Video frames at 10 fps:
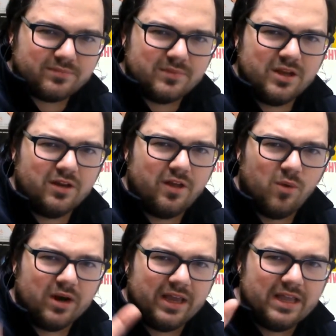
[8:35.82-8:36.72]
they
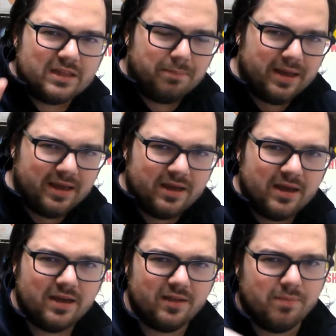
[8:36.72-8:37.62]
want to eat the big
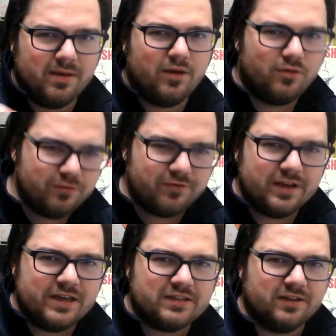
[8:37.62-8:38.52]

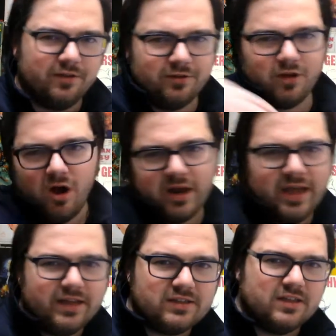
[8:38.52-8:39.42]
feast, and the dog
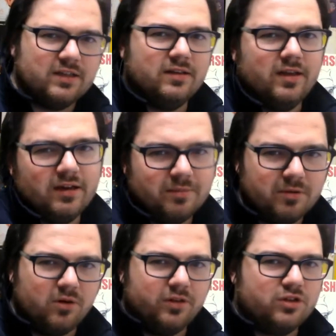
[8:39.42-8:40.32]
gets it, and they end up
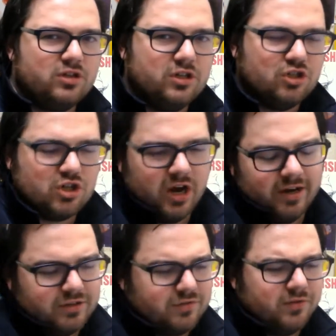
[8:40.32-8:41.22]
going to eat
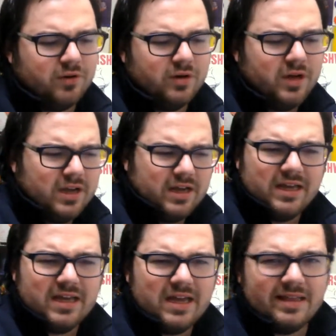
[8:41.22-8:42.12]
Chinese food.
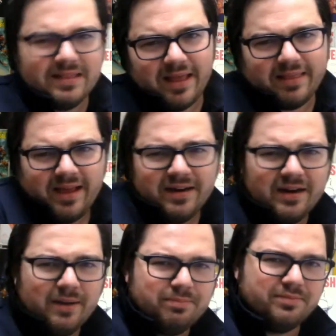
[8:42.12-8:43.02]
They
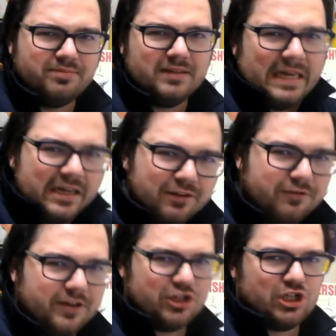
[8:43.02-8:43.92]
end up eating
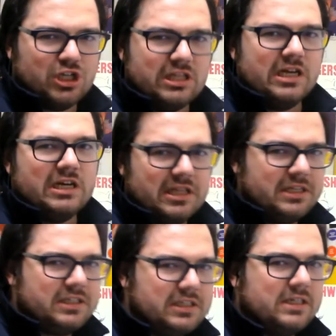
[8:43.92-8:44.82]
fish at the end of
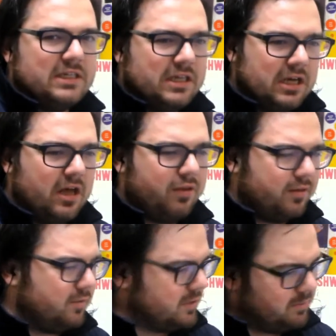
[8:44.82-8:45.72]
this, and I
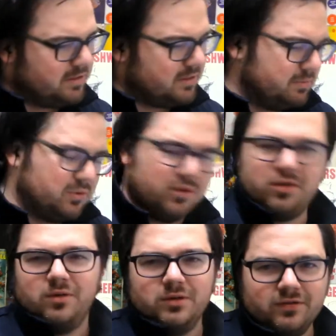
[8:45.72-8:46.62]
thought there was going to be some sort of
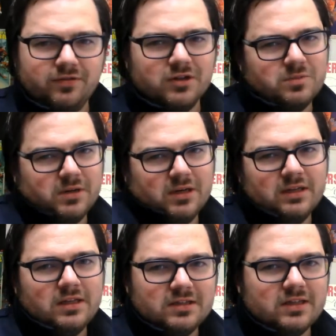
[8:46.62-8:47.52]
thing with the fish, but
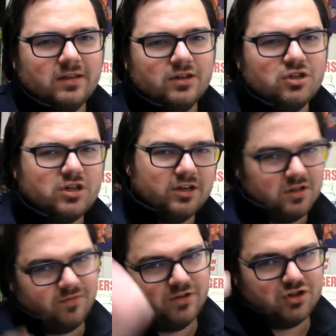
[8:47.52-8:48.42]
instead they just catch
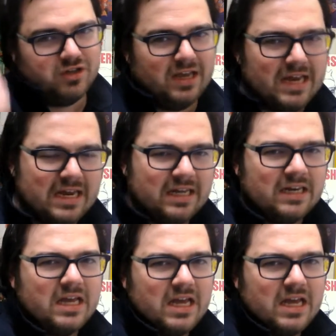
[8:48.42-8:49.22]
the fish and they eat it,